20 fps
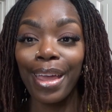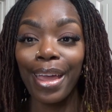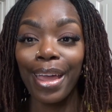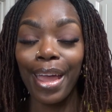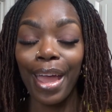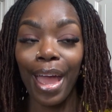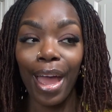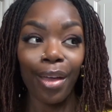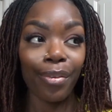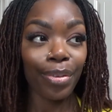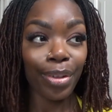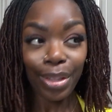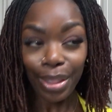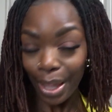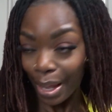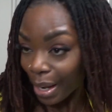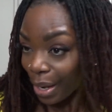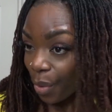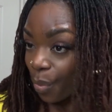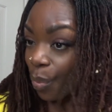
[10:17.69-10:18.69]
having
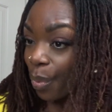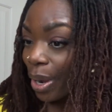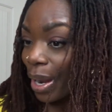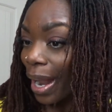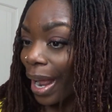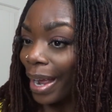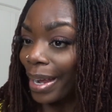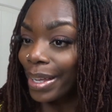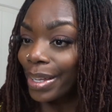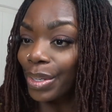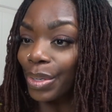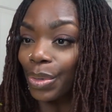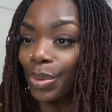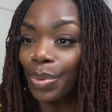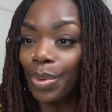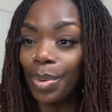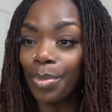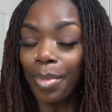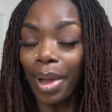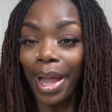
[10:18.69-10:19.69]
like what I can do
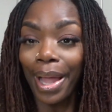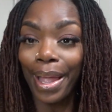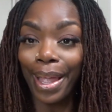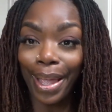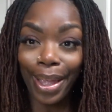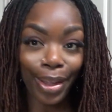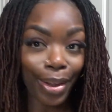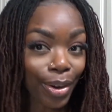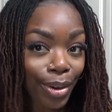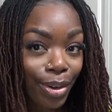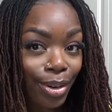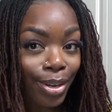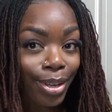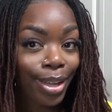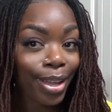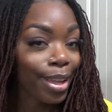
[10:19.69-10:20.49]
with my hair.